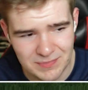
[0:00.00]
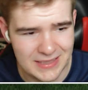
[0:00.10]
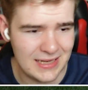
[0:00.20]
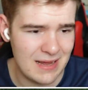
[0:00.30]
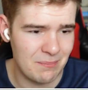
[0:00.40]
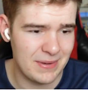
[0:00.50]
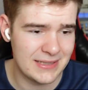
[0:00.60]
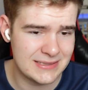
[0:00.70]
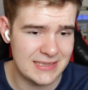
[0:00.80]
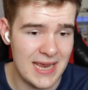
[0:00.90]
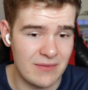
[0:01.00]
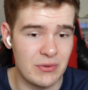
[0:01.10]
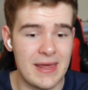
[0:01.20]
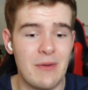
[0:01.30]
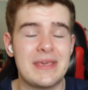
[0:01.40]
be a Lampard save
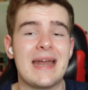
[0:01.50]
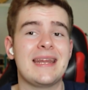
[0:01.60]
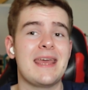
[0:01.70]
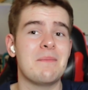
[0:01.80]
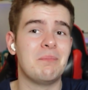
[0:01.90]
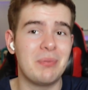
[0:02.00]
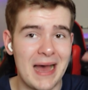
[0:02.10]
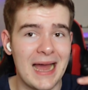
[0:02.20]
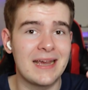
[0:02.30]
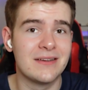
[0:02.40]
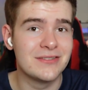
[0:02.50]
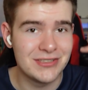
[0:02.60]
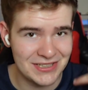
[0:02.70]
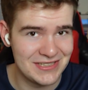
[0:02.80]
without getting him back to